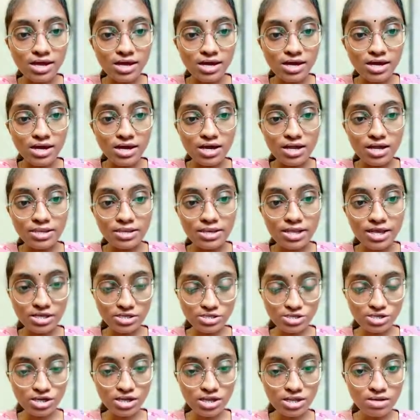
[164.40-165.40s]

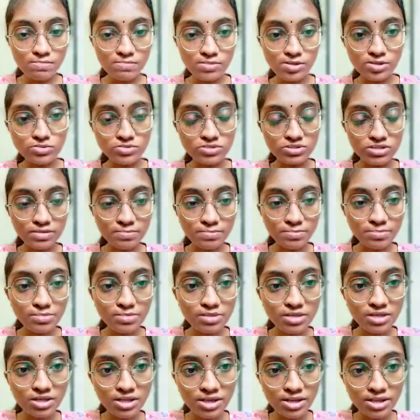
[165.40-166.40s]
National Museum
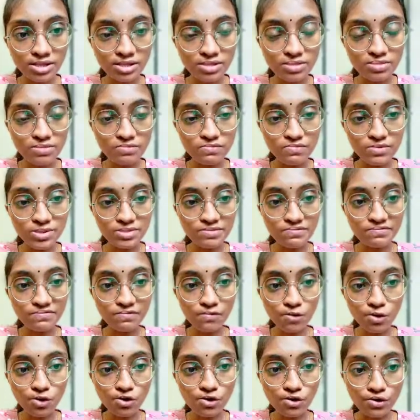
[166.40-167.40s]
connects with
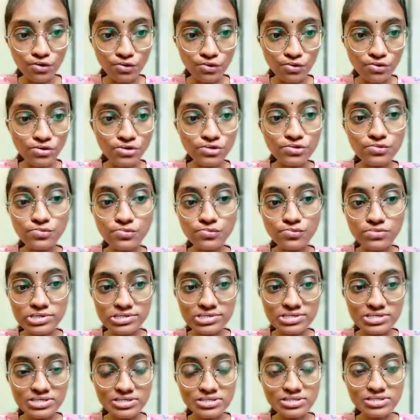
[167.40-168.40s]
4 routes, which
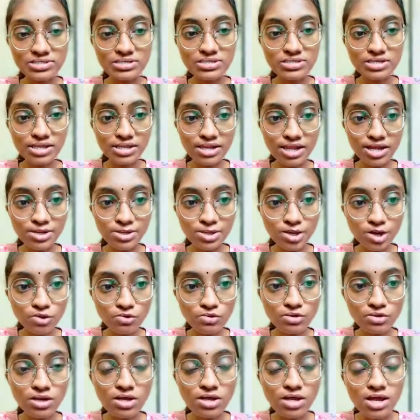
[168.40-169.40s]
is Chinatown,
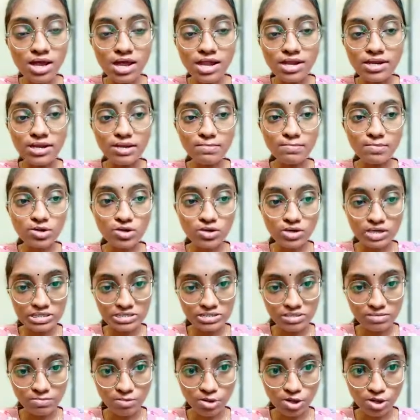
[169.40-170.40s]
Democracy
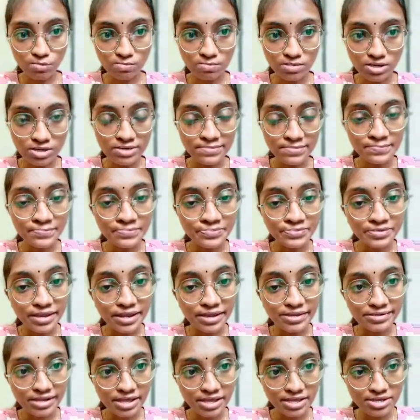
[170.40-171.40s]
Monument, and
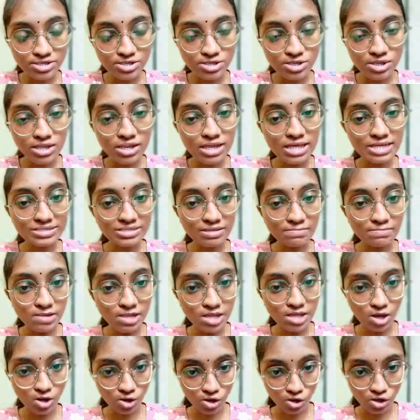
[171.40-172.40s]
National Assembly
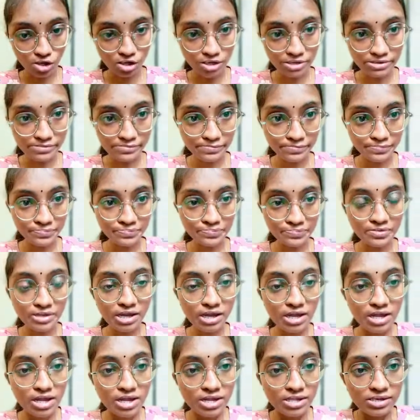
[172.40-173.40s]
Hall.
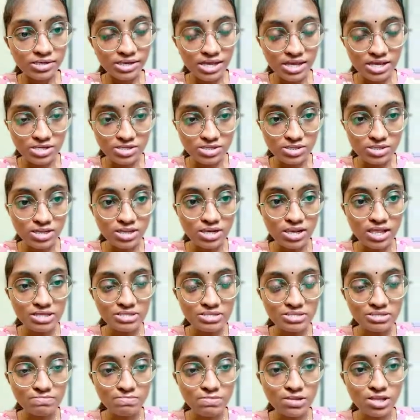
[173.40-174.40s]
National
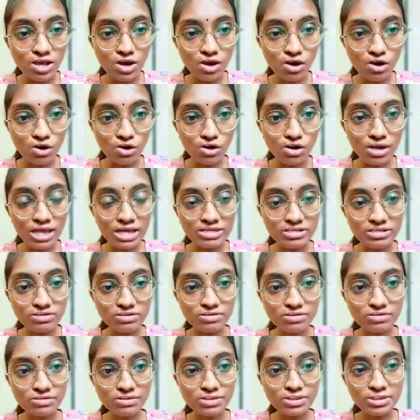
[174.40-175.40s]
Assembly Hall has
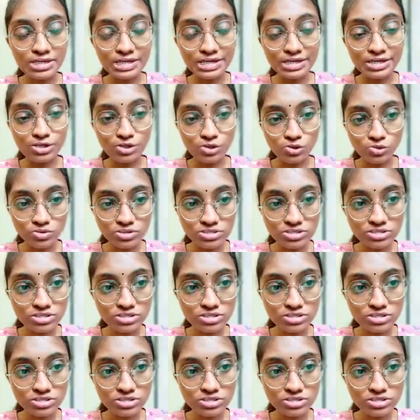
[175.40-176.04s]
3 routes.